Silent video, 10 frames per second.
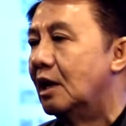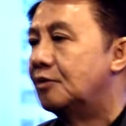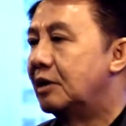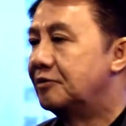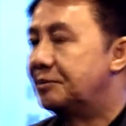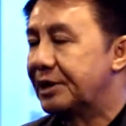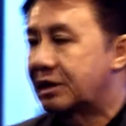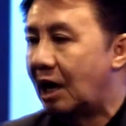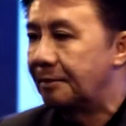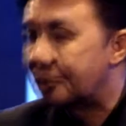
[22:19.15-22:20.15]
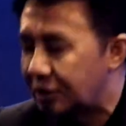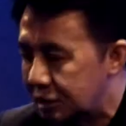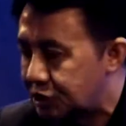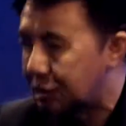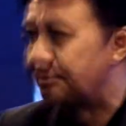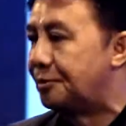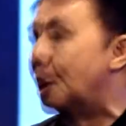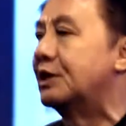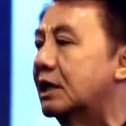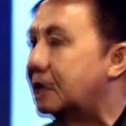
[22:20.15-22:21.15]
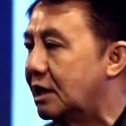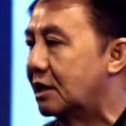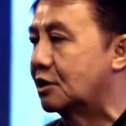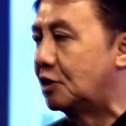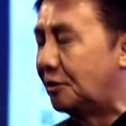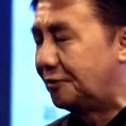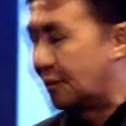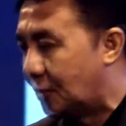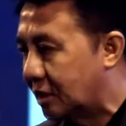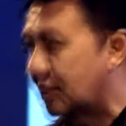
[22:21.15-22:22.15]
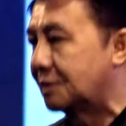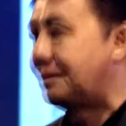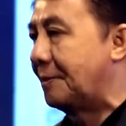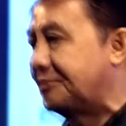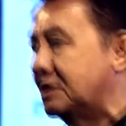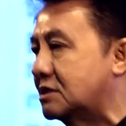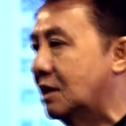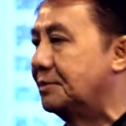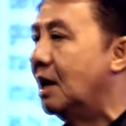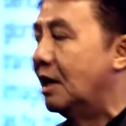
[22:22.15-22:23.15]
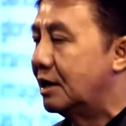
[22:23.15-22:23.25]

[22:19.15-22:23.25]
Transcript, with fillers: when we become Christian, born again, go for water baptism,